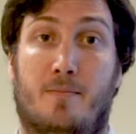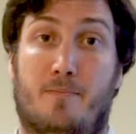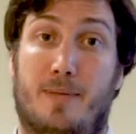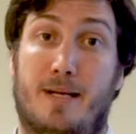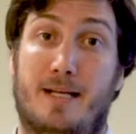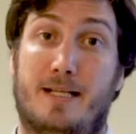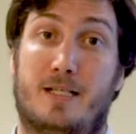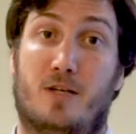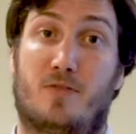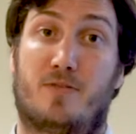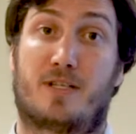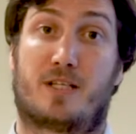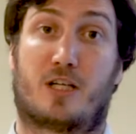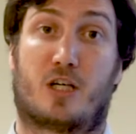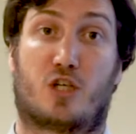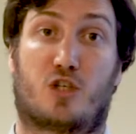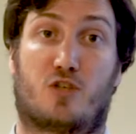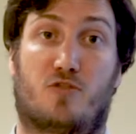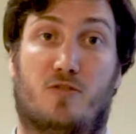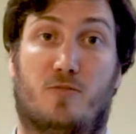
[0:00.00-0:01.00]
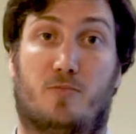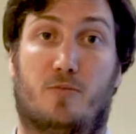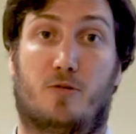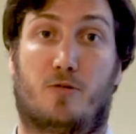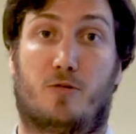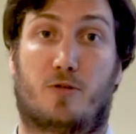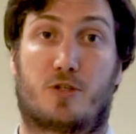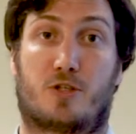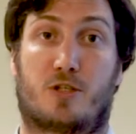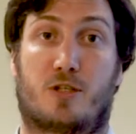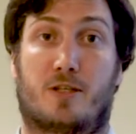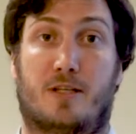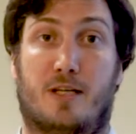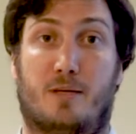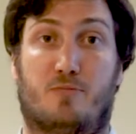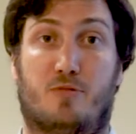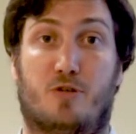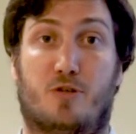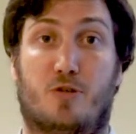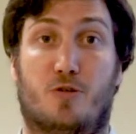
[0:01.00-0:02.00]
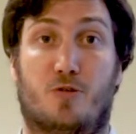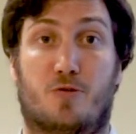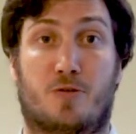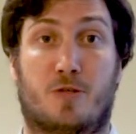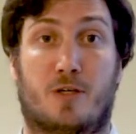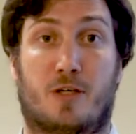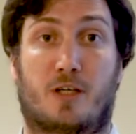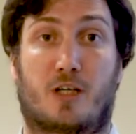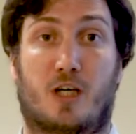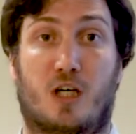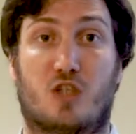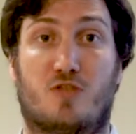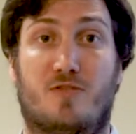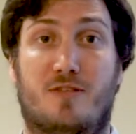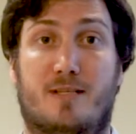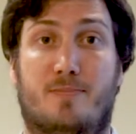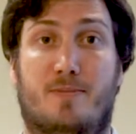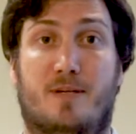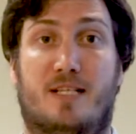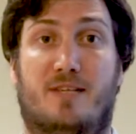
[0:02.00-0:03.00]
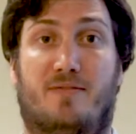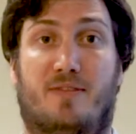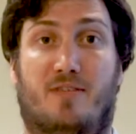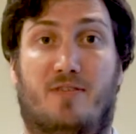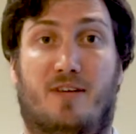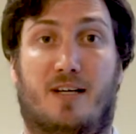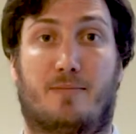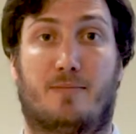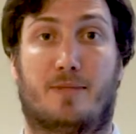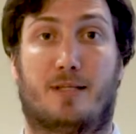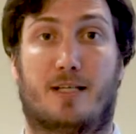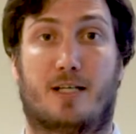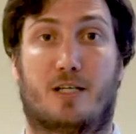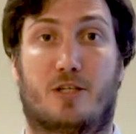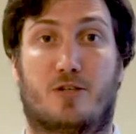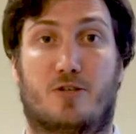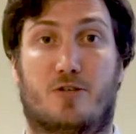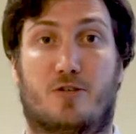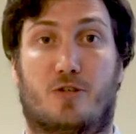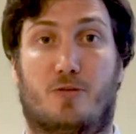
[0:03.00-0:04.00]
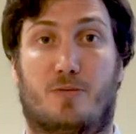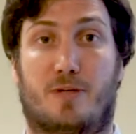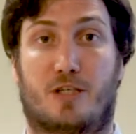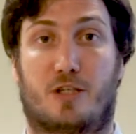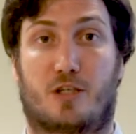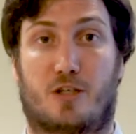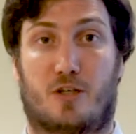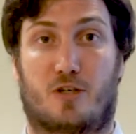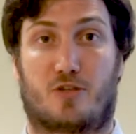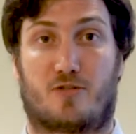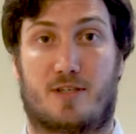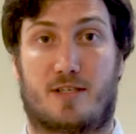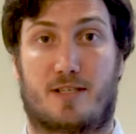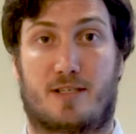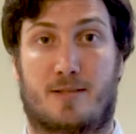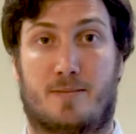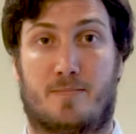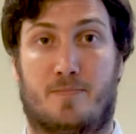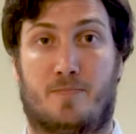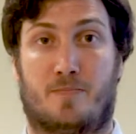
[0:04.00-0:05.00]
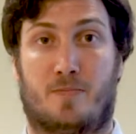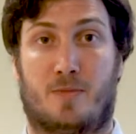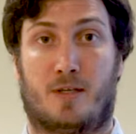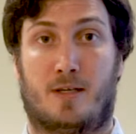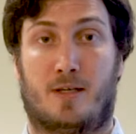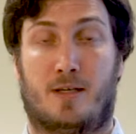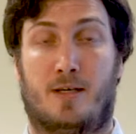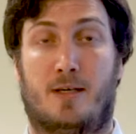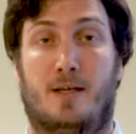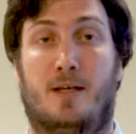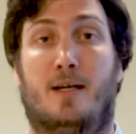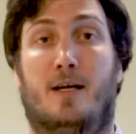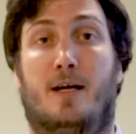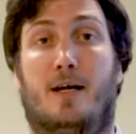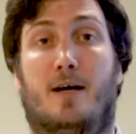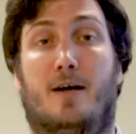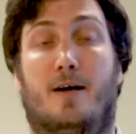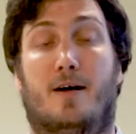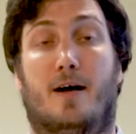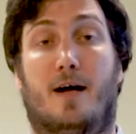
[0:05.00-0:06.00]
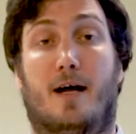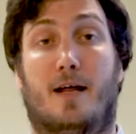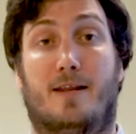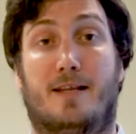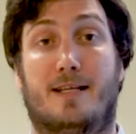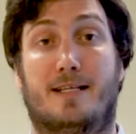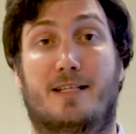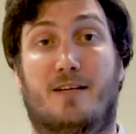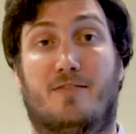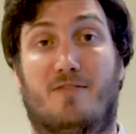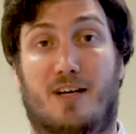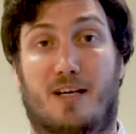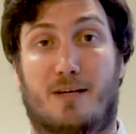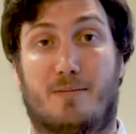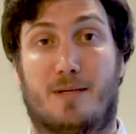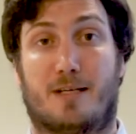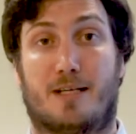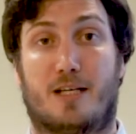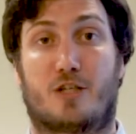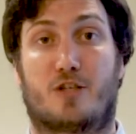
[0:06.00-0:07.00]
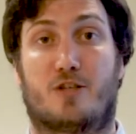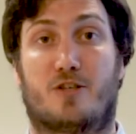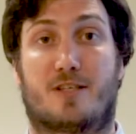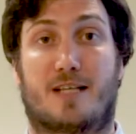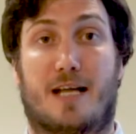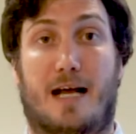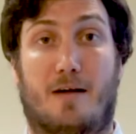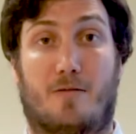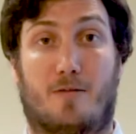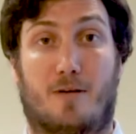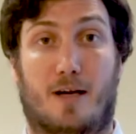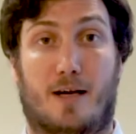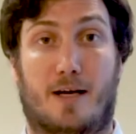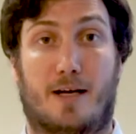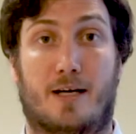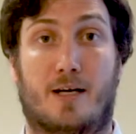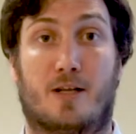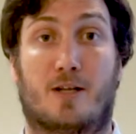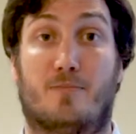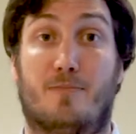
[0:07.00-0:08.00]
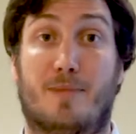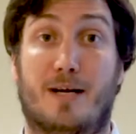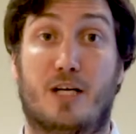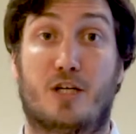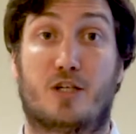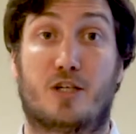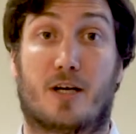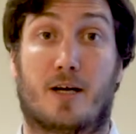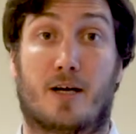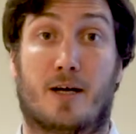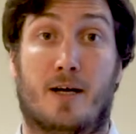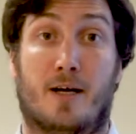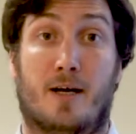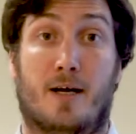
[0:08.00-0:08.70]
Based on these country reports, they produce country-specific recommendations to each countries. And these recommendations outline the major